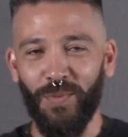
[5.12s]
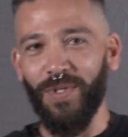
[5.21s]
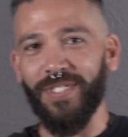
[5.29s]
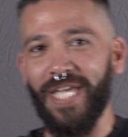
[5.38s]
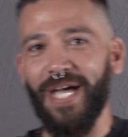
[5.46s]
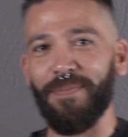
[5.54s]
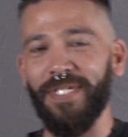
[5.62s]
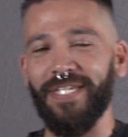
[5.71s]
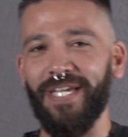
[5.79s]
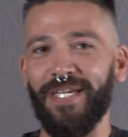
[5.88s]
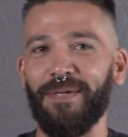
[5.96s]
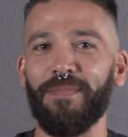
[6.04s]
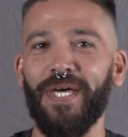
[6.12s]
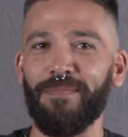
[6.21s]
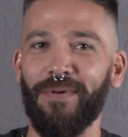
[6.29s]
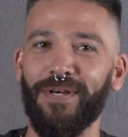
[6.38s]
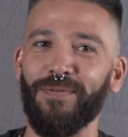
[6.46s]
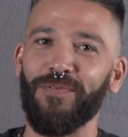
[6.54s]
what's happening, gang? Matt
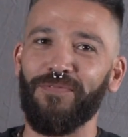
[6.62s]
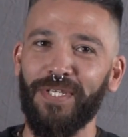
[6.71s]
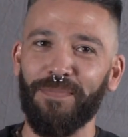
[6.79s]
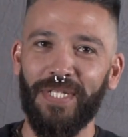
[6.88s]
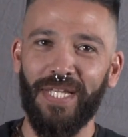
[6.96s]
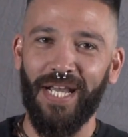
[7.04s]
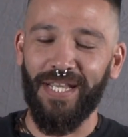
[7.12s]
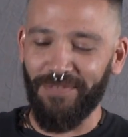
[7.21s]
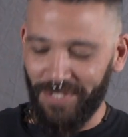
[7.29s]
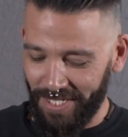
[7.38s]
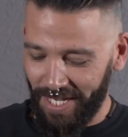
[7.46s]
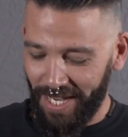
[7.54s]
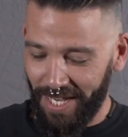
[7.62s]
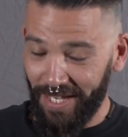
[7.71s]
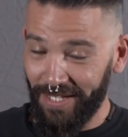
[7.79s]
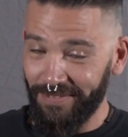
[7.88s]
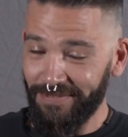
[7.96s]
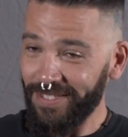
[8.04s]
Martin with Vehement Knives.
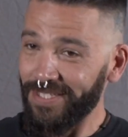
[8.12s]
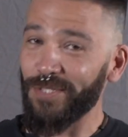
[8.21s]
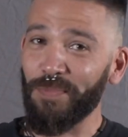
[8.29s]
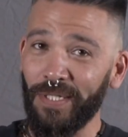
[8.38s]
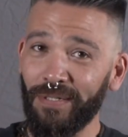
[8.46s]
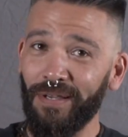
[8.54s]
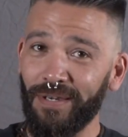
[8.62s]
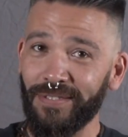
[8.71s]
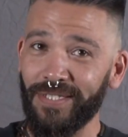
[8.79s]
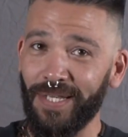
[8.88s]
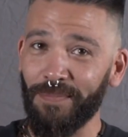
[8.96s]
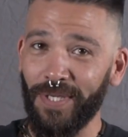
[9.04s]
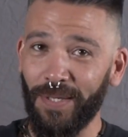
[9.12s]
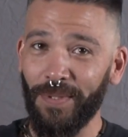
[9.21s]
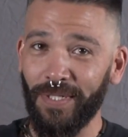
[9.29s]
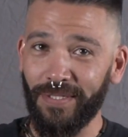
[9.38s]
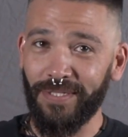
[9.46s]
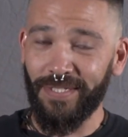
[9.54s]
This has been a long time
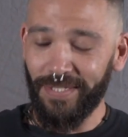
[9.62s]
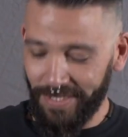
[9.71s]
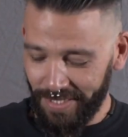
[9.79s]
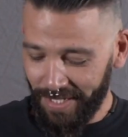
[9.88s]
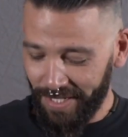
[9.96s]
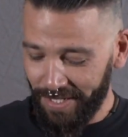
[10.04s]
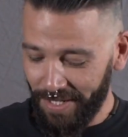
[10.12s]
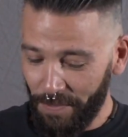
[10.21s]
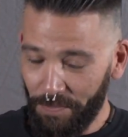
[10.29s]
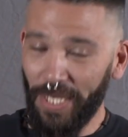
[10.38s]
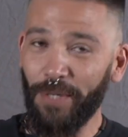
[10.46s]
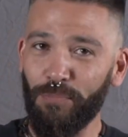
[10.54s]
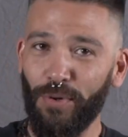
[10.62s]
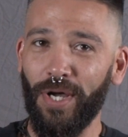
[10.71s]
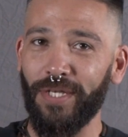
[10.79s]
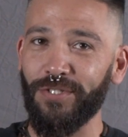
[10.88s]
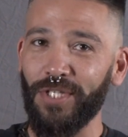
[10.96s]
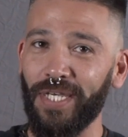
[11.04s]
coming. This is a big
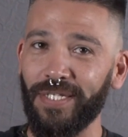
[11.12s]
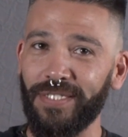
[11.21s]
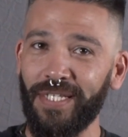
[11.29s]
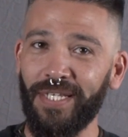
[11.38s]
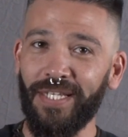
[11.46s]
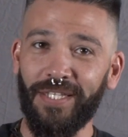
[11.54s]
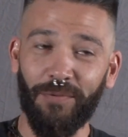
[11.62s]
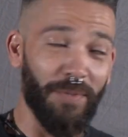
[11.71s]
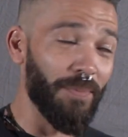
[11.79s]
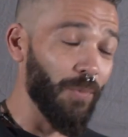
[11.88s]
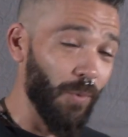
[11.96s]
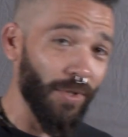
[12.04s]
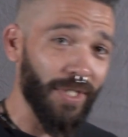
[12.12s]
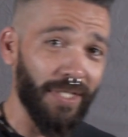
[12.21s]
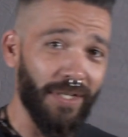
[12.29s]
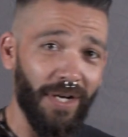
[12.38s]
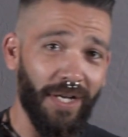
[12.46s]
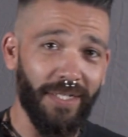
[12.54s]
project that we've been working
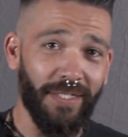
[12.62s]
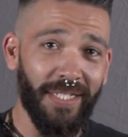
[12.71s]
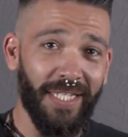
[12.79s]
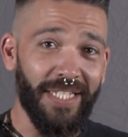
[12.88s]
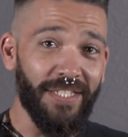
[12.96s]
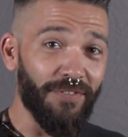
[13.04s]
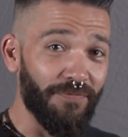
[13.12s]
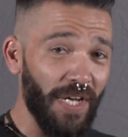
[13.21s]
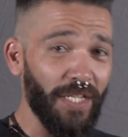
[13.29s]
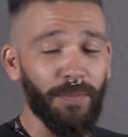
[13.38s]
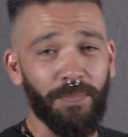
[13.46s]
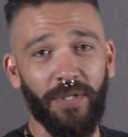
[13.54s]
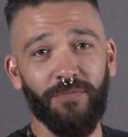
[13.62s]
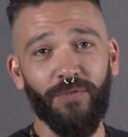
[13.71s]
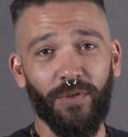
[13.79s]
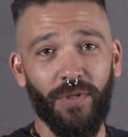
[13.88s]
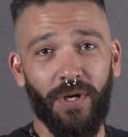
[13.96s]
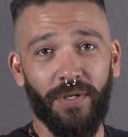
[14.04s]
on, developing for
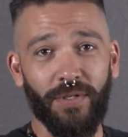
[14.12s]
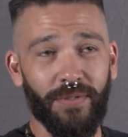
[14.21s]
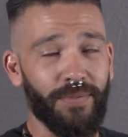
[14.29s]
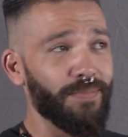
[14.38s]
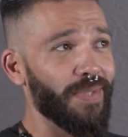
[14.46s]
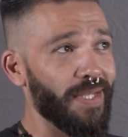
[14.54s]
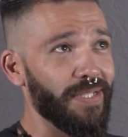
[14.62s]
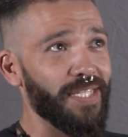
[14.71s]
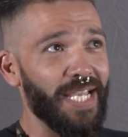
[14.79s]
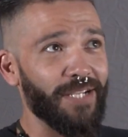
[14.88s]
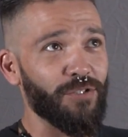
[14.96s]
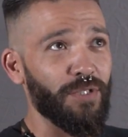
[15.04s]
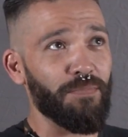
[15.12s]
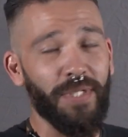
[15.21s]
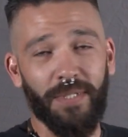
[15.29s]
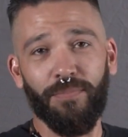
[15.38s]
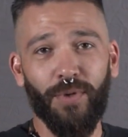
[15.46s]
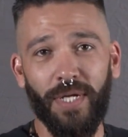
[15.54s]
longer than it's actually been
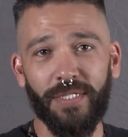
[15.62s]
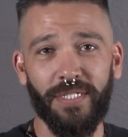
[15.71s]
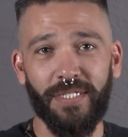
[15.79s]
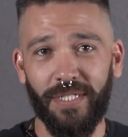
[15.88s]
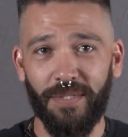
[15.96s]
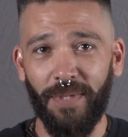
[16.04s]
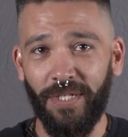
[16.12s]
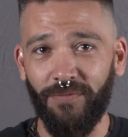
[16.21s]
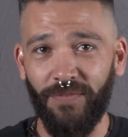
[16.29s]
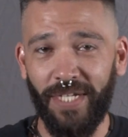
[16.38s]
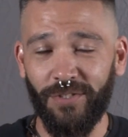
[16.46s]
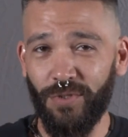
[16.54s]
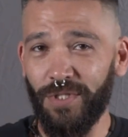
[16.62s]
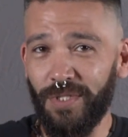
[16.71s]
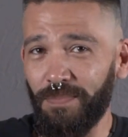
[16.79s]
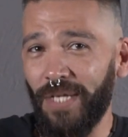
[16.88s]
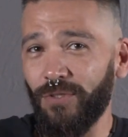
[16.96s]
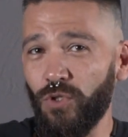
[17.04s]
in process at the manufacturer. This is
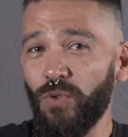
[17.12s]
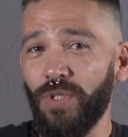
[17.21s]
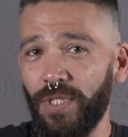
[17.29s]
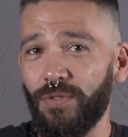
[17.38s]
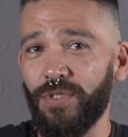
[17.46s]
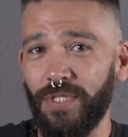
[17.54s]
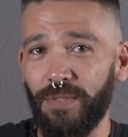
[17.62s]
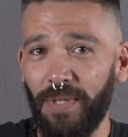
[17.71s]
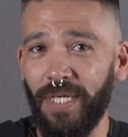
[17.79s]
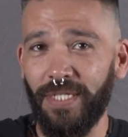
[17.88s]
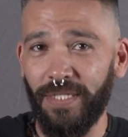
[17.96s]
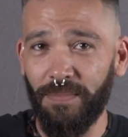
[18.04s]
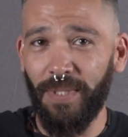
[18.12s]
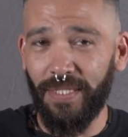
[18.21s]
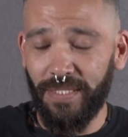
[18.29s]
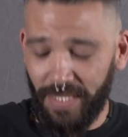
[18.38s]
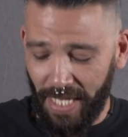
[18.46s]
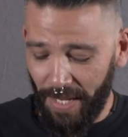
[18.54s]
about 2 years in the making to make
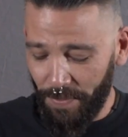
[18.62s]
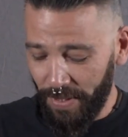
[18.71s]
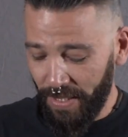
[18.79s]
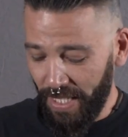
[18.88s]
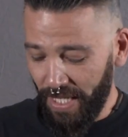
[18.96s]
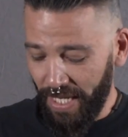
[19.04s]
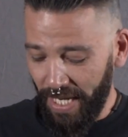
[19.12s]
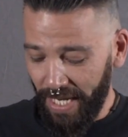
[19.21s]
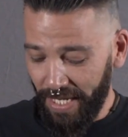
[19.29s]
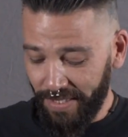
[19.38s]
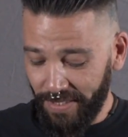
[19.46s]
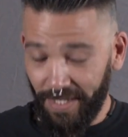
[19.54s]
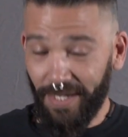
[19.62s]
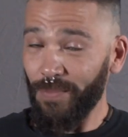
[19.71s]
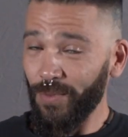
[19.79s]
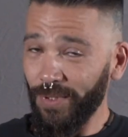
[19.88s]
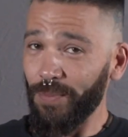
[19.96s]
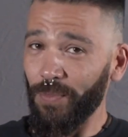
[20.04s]
this happen. And I'm
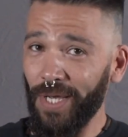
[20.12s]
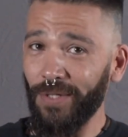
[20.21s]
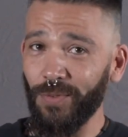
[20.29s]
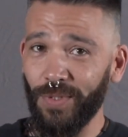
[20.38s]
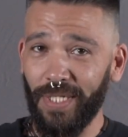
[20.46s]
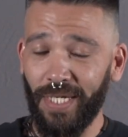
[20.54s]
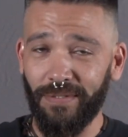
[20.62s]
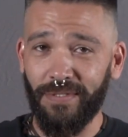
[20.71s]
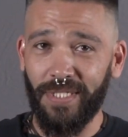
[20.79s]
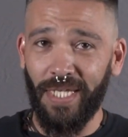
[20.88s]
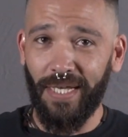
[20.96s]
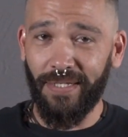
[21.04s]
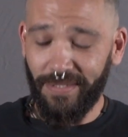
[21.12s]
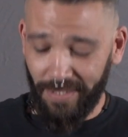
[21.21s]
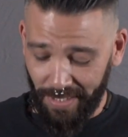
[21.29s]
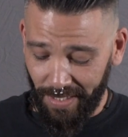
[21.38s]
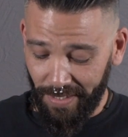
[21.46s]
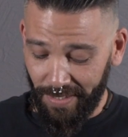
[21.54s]
really proud to announce that
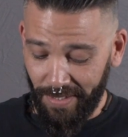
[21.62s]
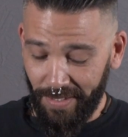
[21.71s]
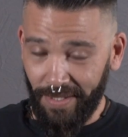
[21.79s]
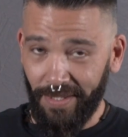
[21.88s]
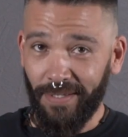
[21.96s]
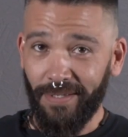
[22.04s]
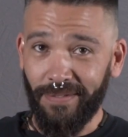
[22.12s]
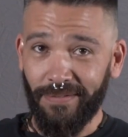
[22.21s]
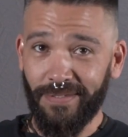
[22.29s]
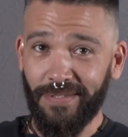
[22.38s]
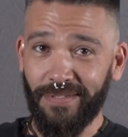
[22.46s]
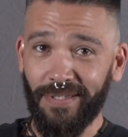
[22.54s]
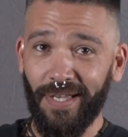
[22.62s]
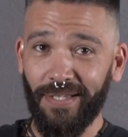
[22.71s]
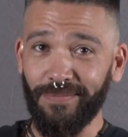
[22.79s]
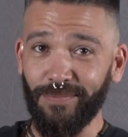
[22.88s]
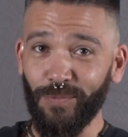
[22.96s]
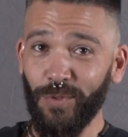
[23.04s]
this is it.
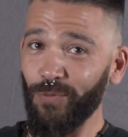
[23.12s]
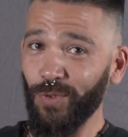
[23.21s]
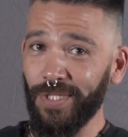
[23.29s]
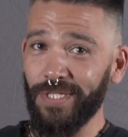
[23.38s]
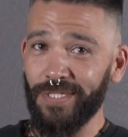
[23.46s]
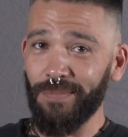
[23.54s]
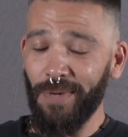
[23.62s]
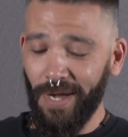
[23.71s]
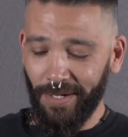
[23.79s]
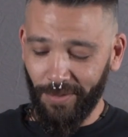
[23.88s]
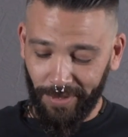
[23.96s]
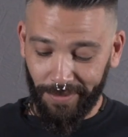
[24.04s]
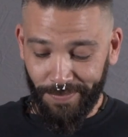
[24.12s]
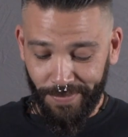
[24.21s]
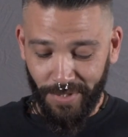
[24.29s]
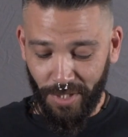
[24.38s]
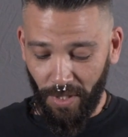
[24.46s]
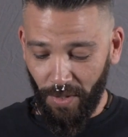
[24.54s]
We've released the Mongrel.
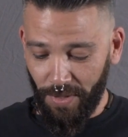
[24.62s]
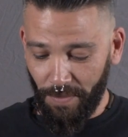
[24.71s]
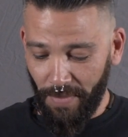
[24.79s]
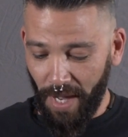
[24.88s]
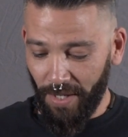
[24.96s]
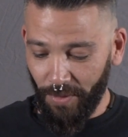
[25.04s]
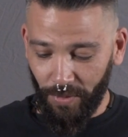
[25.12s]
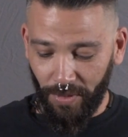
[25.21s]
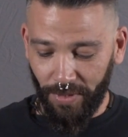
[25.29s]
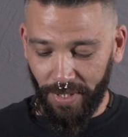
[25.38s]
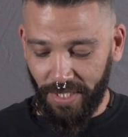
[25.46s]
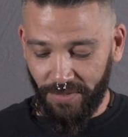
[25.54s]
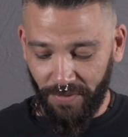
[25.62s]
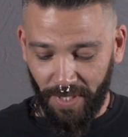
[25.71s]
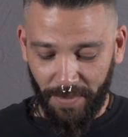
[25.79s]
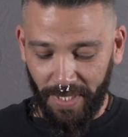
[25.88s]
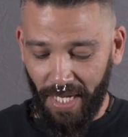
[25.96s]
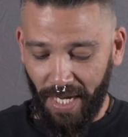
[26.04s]
So the Mongrel is
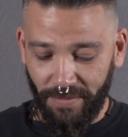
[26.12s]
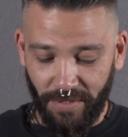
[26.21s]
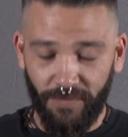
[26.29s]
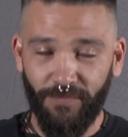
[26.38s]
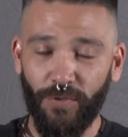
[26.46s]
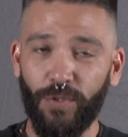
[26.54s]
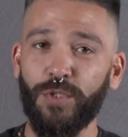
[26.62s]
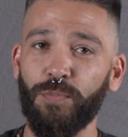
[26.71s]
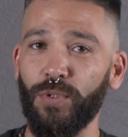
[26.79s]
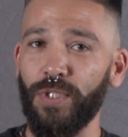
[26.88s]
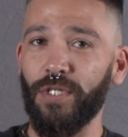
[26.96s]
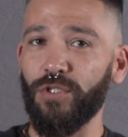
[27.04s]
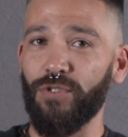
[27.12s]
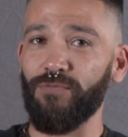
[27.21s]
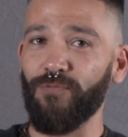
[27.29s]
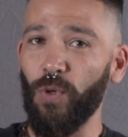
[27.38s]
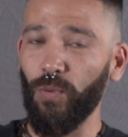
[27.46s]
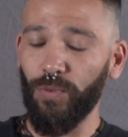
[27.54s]
Vehement Knives' first production
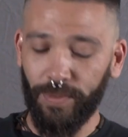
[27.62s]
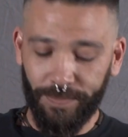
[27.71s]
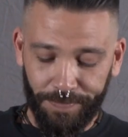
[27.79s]
folder.